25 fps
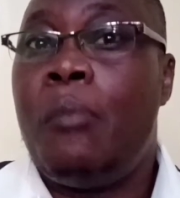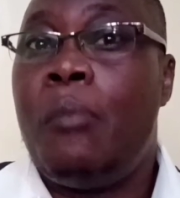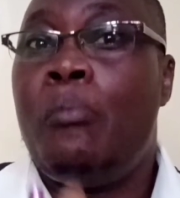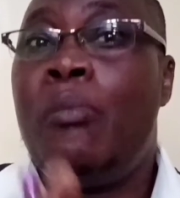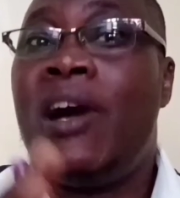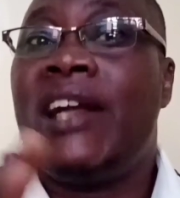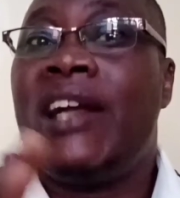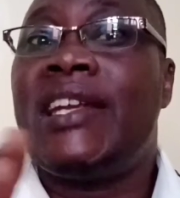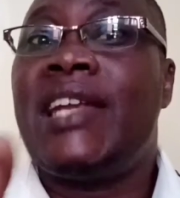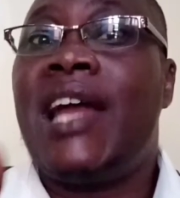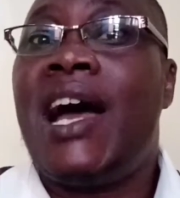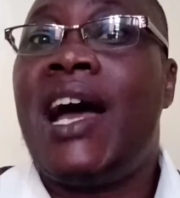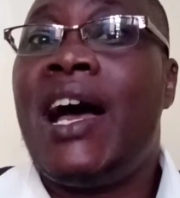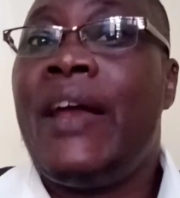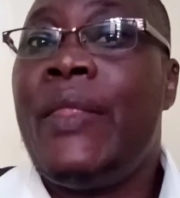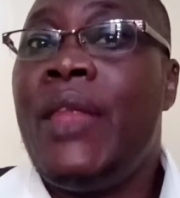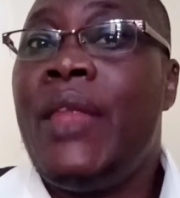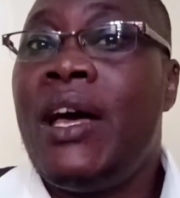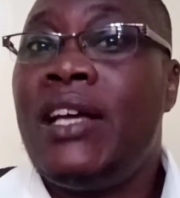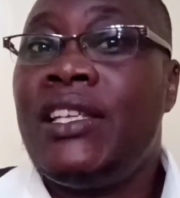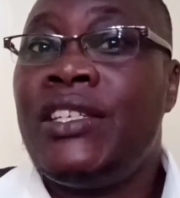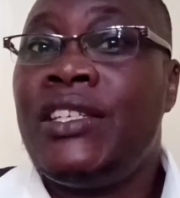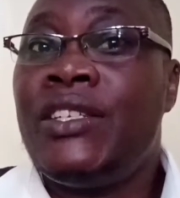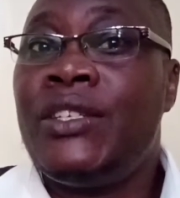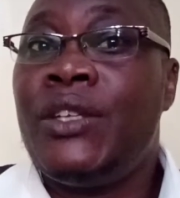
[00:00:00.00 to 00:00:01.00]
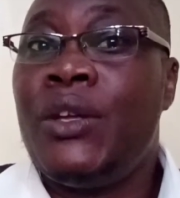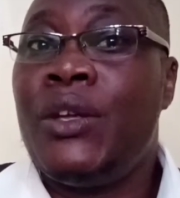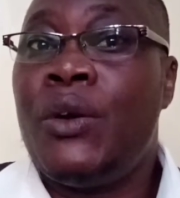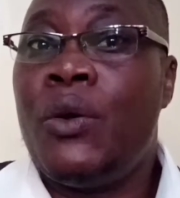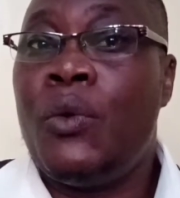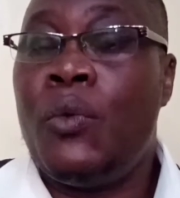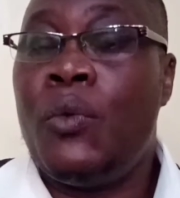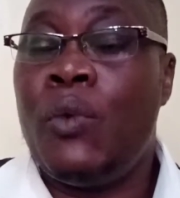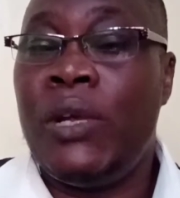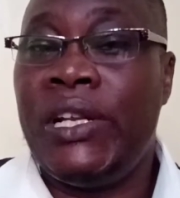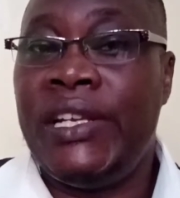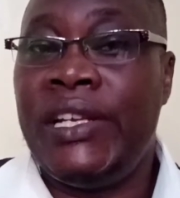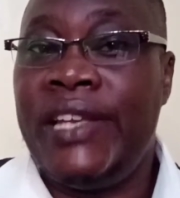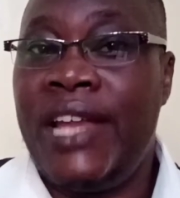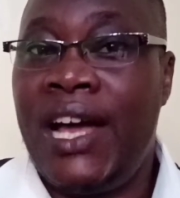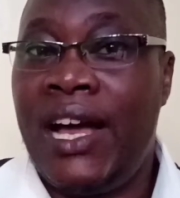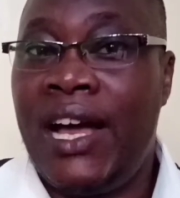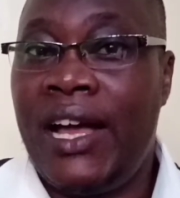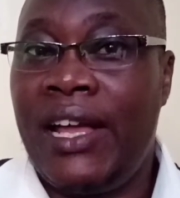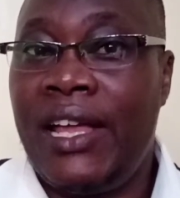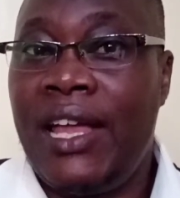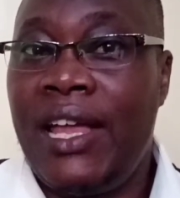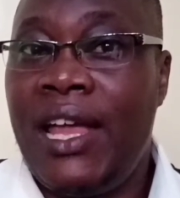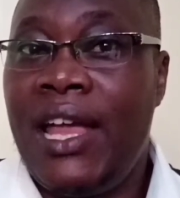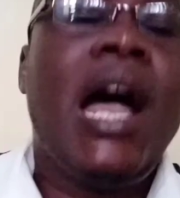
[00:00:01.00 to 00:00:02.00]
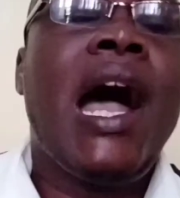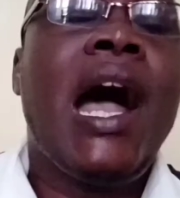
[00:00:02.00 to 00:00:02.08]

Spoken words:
but others will die.